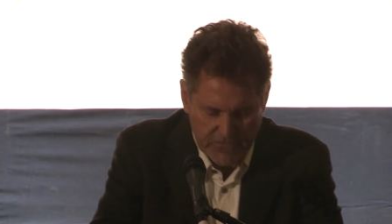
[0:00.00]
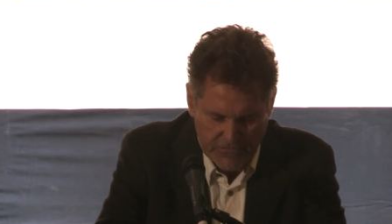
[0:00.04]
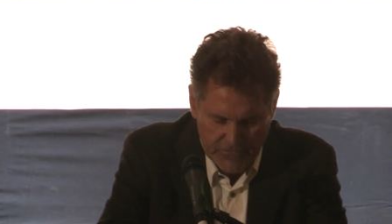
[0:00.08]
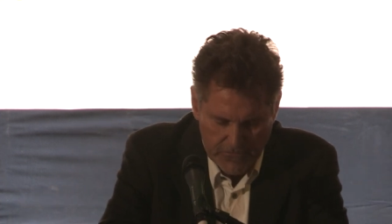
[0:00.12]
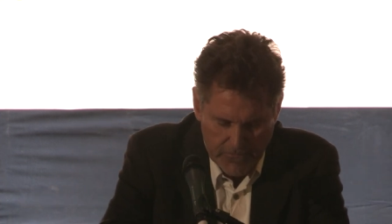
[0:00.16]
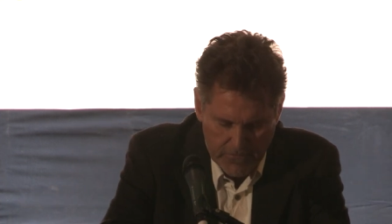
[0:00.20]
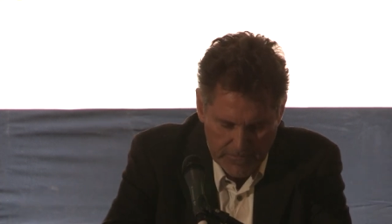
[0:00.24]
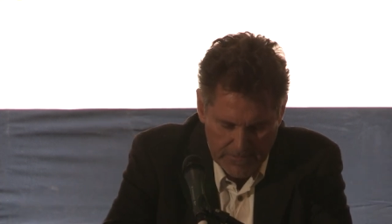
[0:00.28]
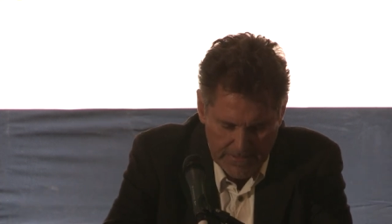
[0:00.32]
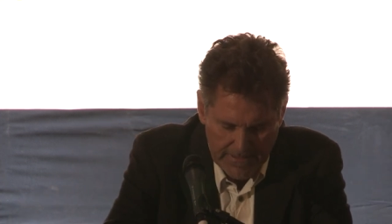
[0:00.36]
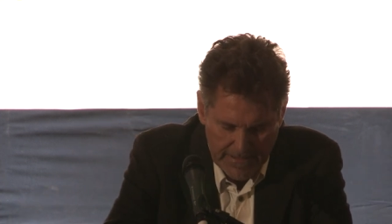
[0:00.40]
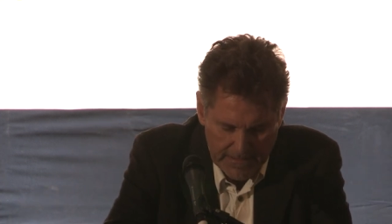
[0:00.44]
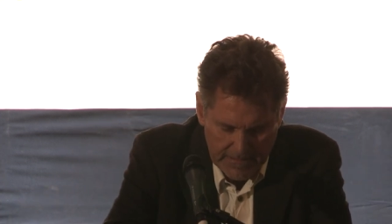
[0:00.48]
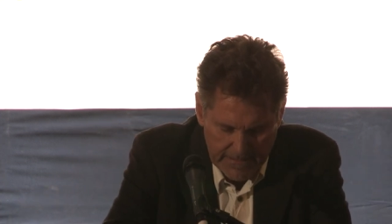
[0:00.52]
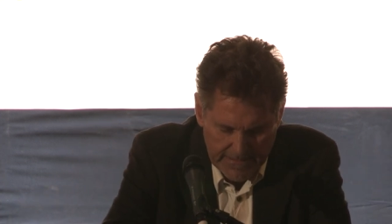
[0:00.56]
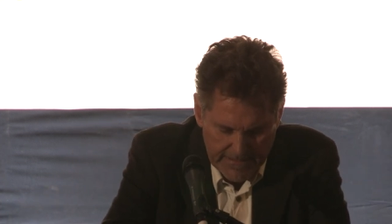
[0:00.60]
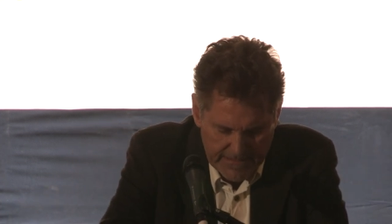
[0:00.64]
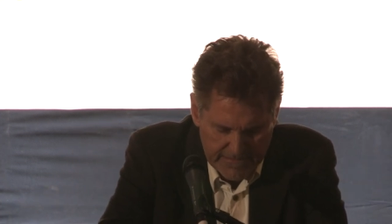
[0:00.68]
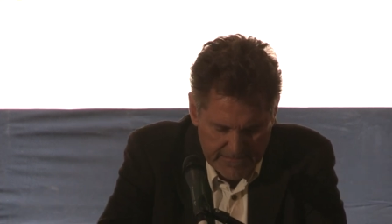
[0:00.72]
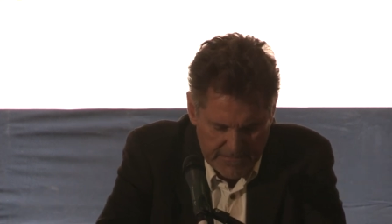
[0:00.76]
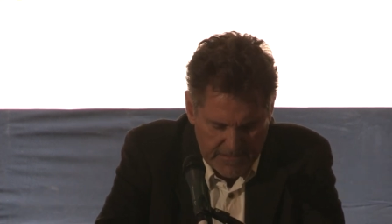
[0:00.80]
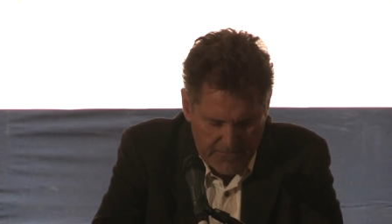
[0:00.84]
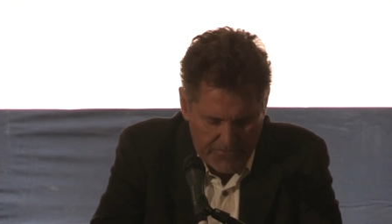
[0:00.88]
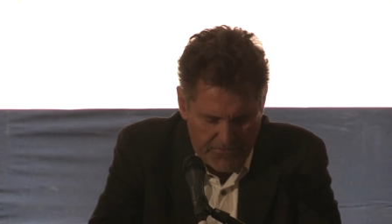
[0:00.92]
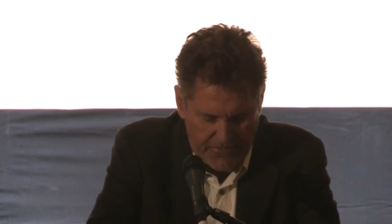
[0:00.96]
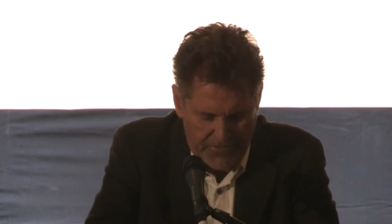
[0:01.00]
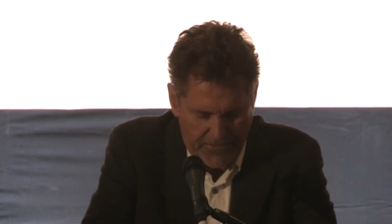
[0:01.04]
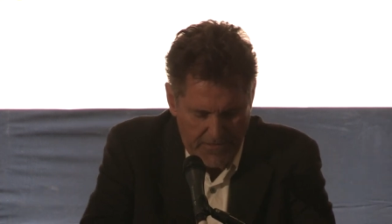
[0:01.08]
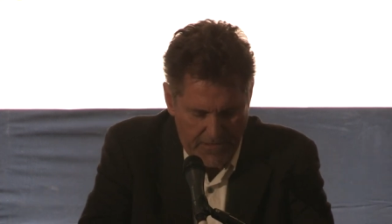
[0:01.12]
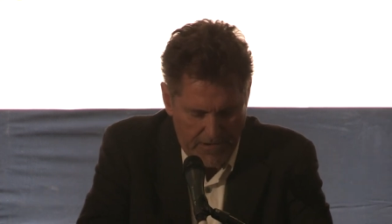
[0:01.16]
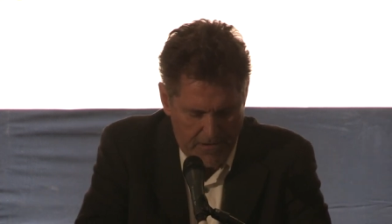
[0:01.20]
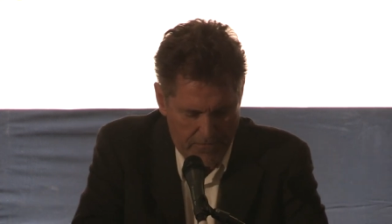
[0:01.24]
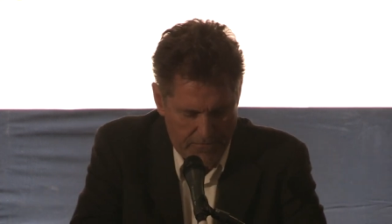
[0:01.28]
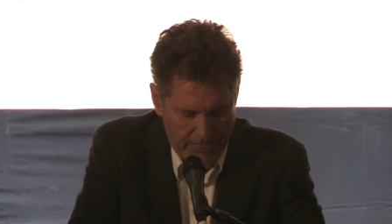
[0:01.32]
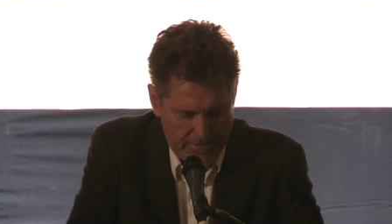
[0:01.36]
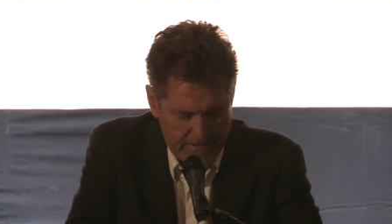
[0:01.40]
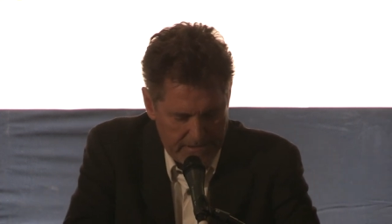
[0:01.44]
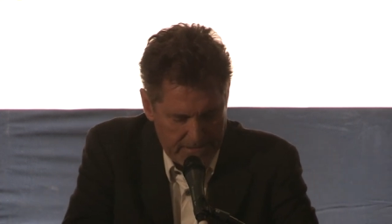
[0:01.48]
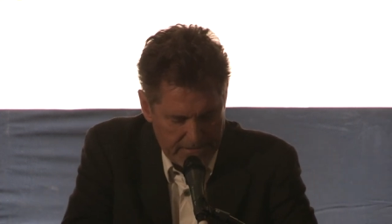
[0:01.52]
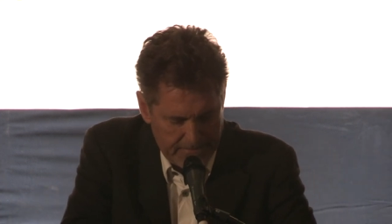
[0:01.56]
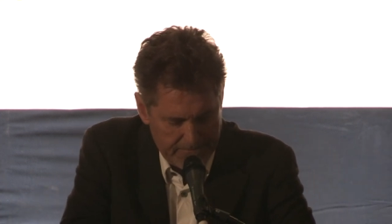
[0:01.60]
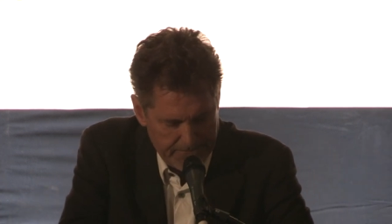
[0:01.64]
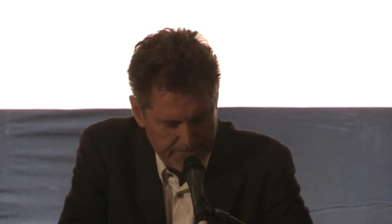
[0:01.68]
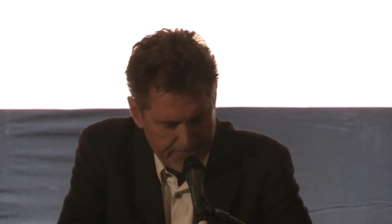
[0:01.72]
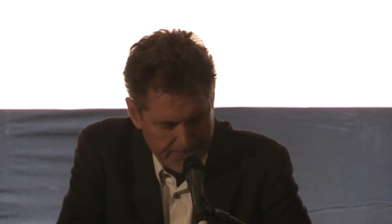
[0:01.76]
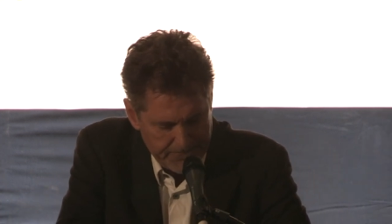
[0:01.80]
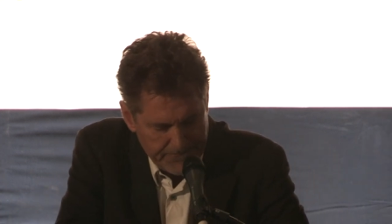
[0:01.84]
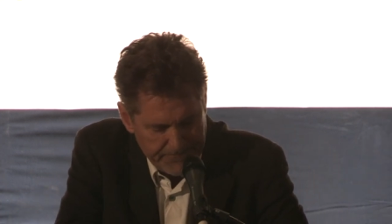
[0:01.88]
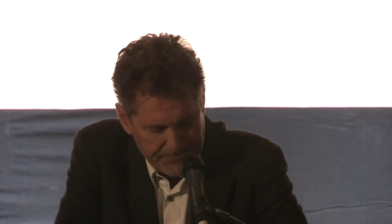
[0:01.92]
certainly at least in theory.